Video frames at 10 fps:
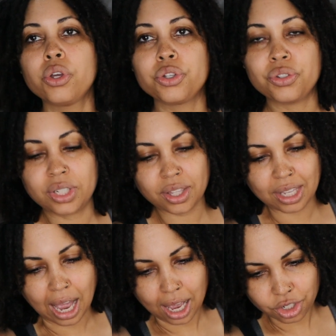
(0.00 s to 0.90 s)
You see the
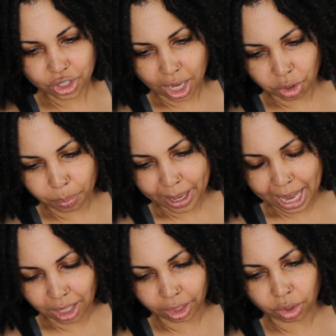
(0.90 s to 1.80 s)
eyeshadow
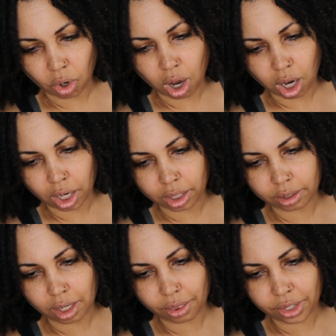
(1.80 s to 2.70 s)
palette
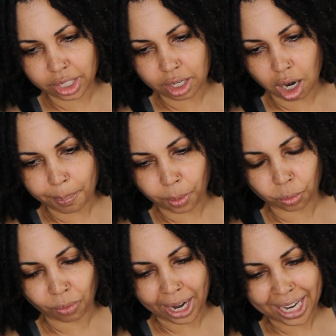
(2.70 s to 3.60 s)
on the upper
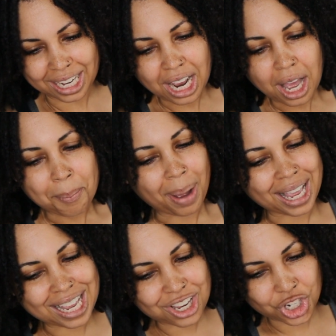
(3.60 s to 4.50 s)
right. My
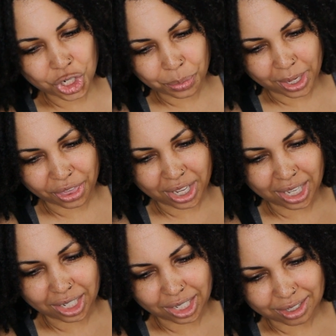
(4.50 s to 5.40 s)
issue with
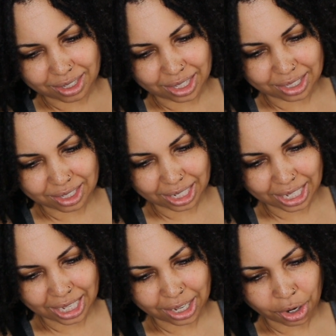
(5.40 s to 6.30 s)
it is this
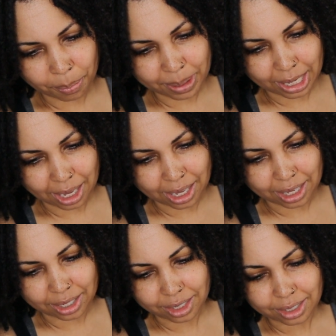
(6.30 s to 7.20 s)
here,
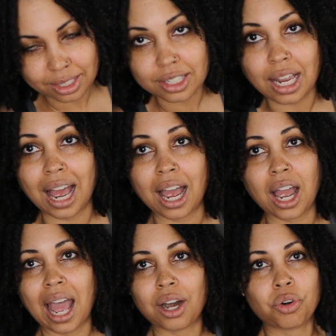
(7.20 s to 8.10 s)
because
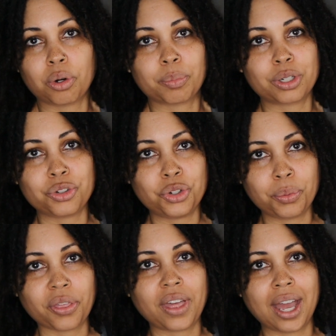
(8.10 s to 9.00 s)
I don't know what I'm gonna do
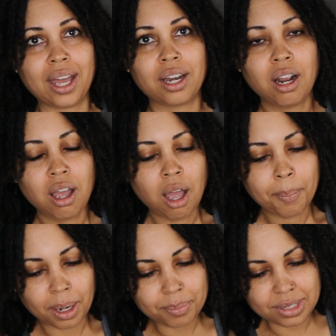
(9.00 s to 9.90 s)
with that.
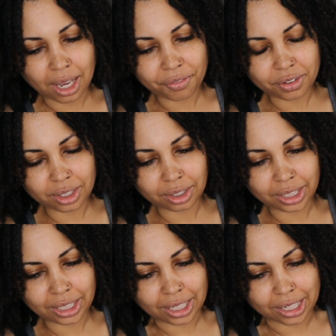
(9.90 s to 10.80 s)
But I'm
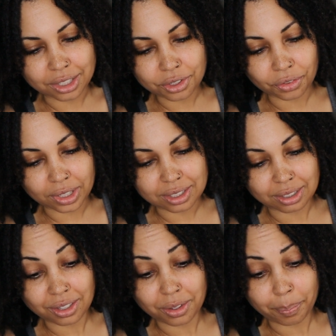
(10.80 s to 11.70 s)
definitely
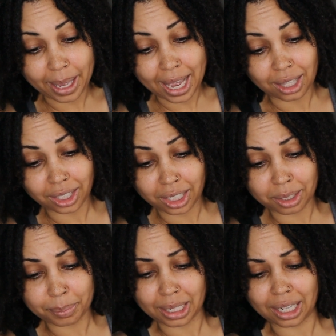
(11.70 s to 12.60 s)
interested in the
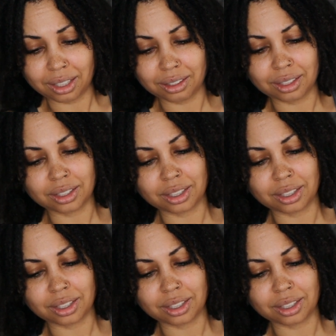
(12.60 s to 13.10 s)
palette, but I